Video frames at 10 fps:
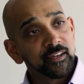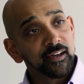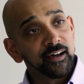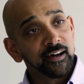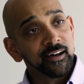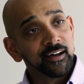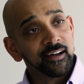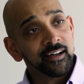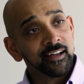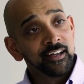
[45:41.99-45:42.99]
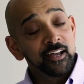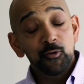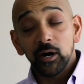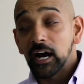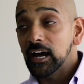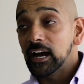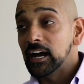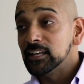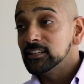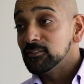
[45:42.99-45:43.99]
yeah. would do it. Well, I,
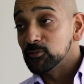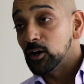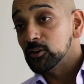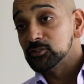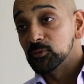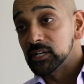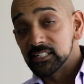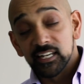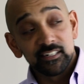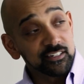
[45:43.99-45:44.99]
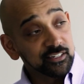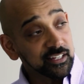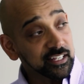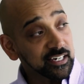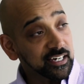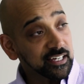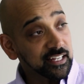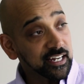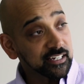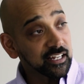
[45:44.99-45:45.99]
I love also when he takes it to the
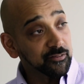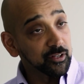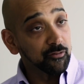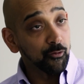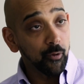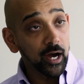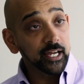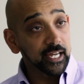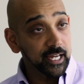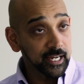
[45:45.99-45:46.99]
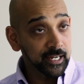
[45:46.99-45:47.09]
the next level of rucking.